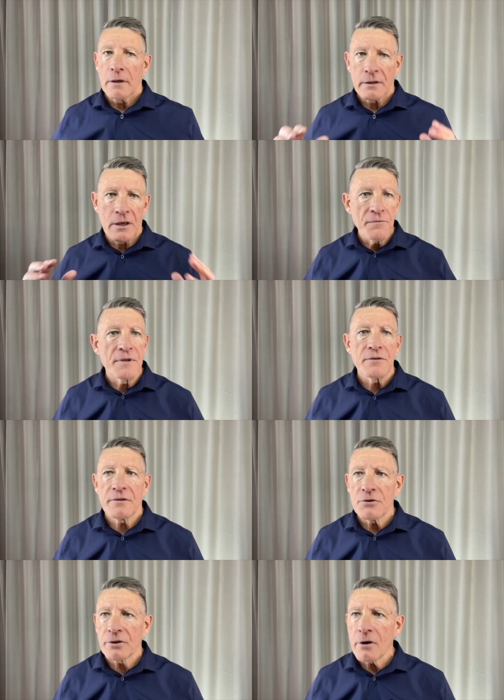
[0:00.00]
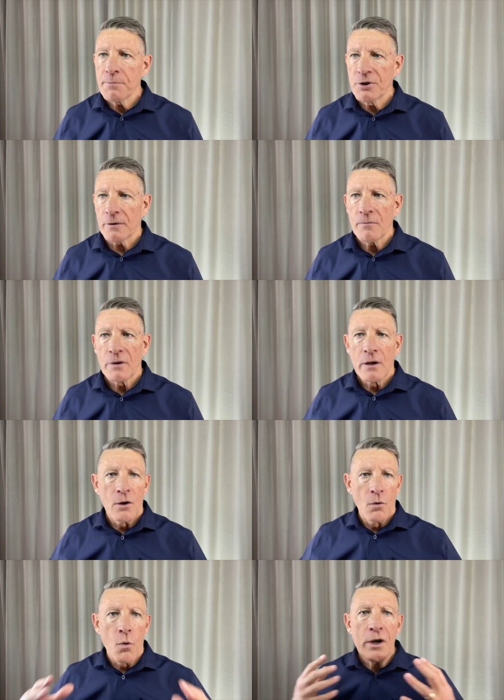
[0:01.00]
Gives his description,
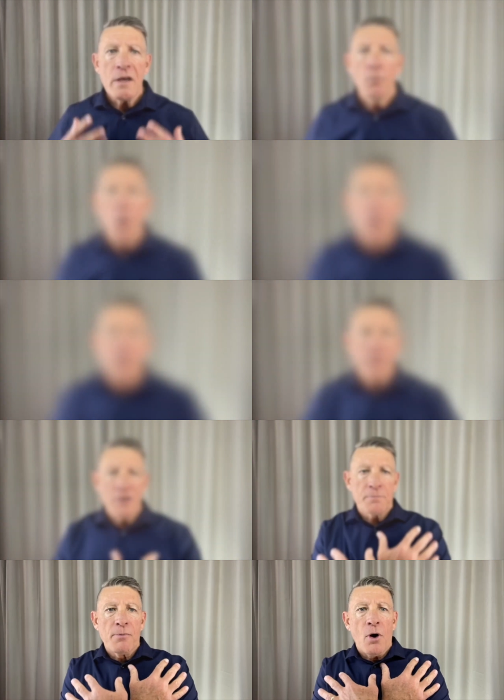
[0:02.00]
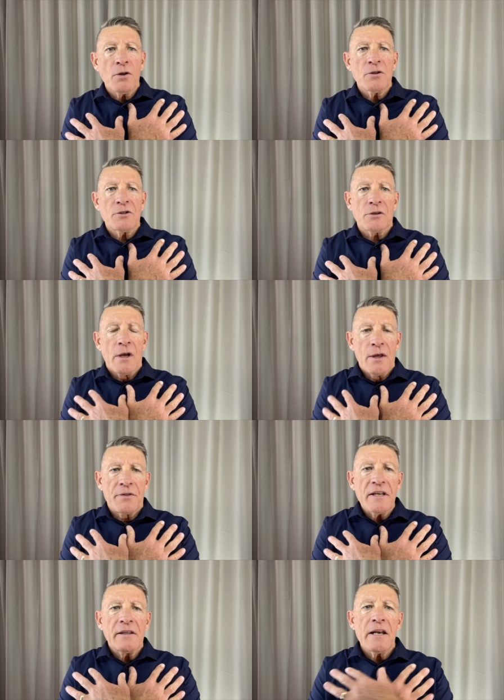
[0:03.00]
what he wore, this bronze
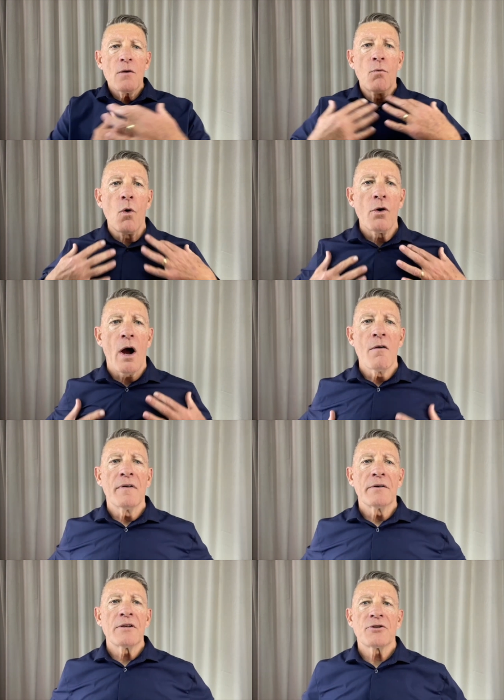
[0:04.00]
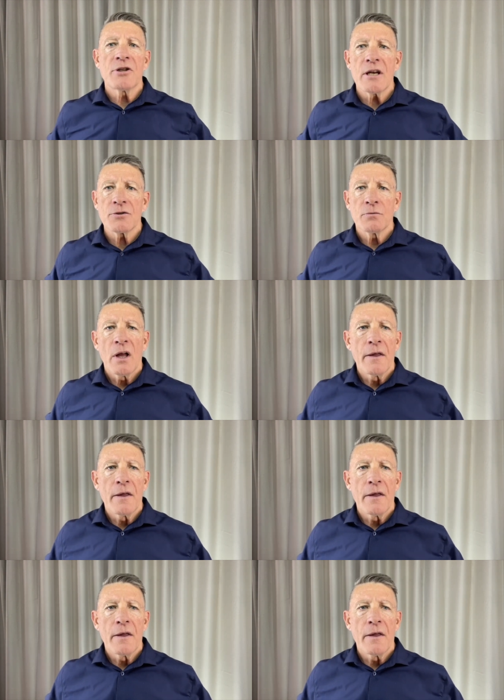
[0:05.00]
thing that he wore over his chest.